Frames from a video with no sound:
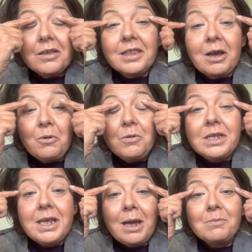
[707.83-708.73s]
that
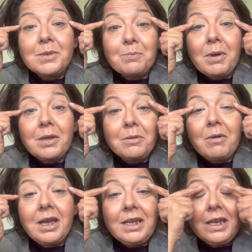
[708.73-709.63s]
always happens, by the
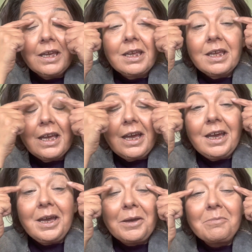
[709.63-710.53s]
way,
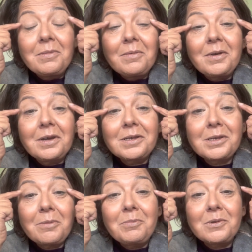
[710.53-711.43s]
because
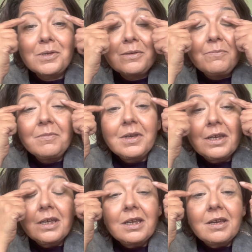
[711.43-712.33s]
I put some
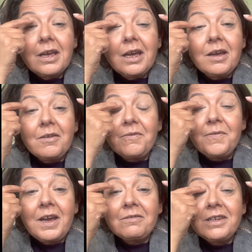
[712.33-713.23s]

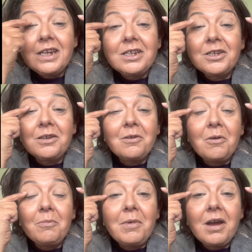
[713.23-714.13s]
foundation
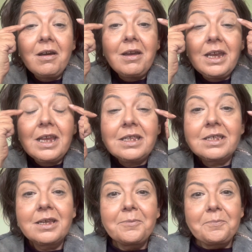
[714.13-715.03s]
on my
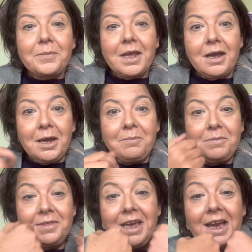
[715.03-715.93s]
eyelids.
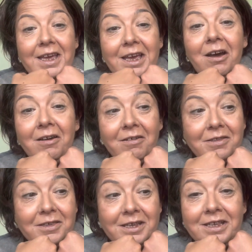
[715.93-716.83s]

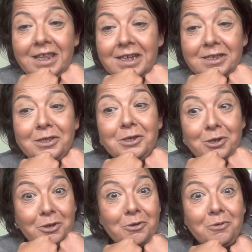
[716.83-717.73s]
That's the
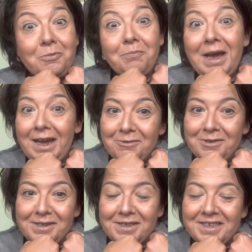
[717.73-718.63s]
two
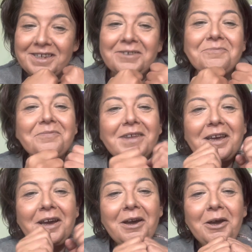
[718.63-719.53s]
powders.
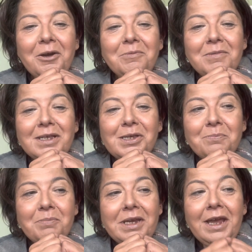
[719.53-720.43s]
I hope this has
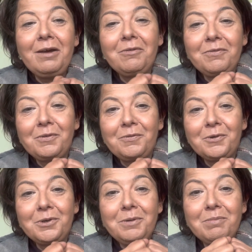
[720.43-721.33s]
been helpful
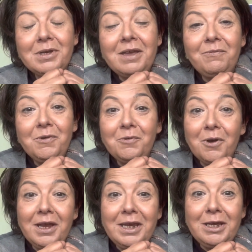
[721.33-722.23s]
for you, but if you've
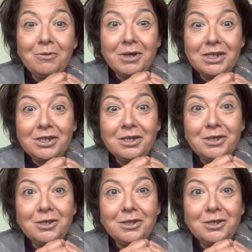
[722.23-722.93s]
got any questions,